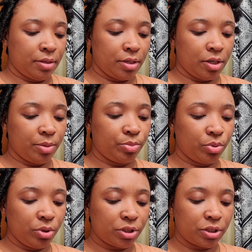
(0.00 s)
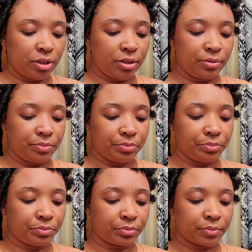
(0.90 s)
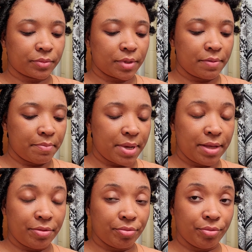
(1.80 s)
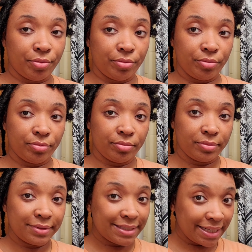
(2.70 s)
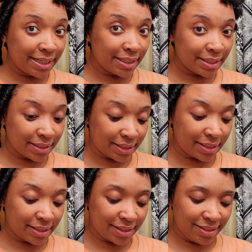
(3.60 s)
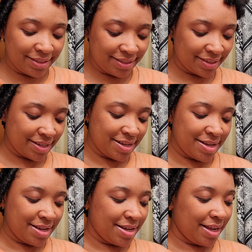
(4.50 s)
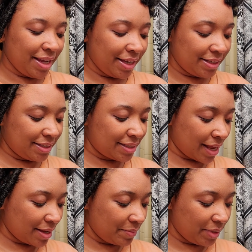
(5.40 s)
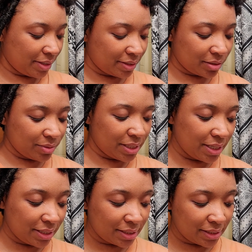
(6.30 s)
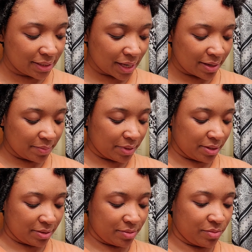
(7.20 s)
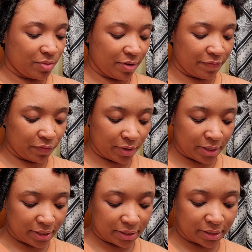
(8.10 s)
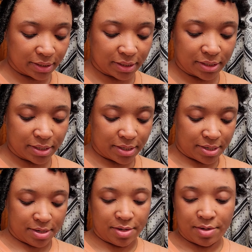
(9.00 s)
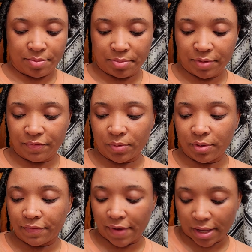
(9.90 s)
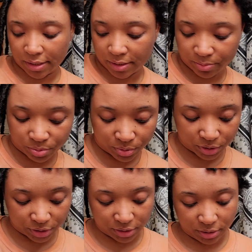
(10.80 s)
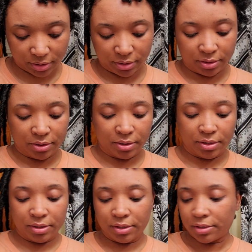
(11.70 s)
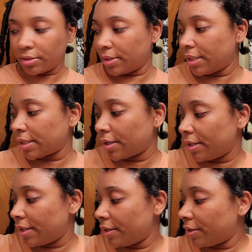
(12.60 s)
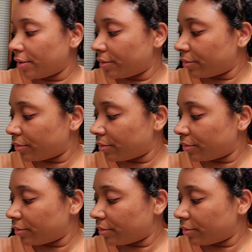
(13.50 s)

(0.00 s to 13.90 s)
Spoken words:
her and Porsha met through Dennis and Simon. So Dennis and Simon were friends before Fallon and Porsha. So that's how their